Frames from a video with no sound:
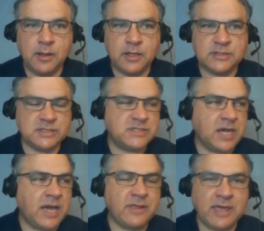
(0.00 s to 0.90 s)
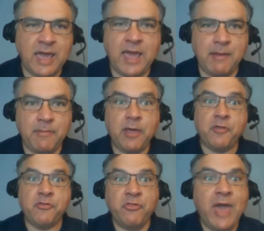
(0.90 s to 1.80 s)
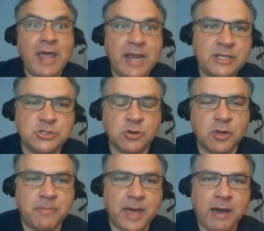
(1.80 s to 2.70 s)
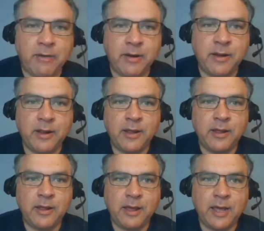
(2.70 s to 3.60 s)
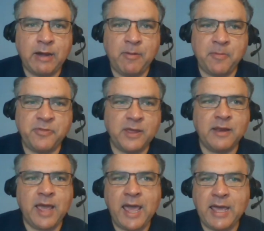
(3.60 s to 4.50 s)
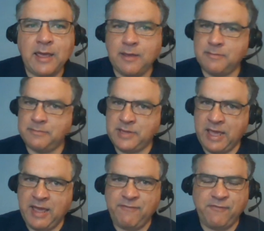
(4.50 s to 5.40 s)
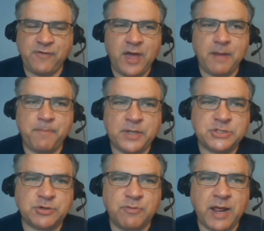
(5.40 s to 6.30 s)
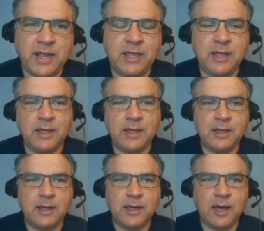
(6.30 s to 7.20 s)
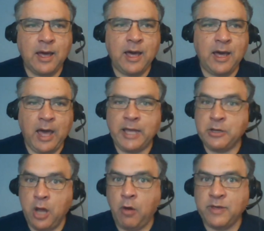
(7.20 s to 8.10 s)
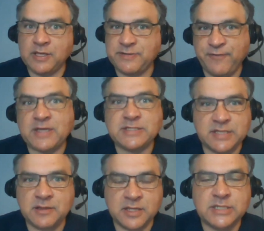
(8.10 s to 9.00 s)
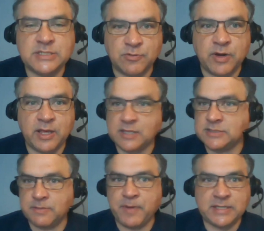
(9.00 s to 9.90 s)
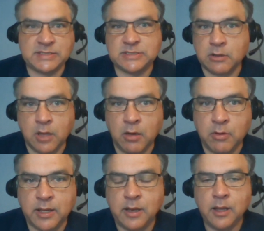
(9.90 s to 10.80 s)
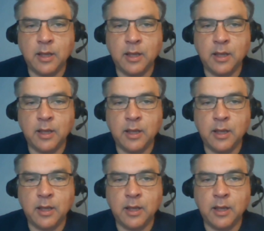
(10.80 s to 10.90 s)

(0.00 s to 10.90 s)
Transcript: to tie the game, then he took him out. And I remember thinking, hey, Dave, if you had a pitcher ready, uh, I know he's faced at least three because the bases are loaded.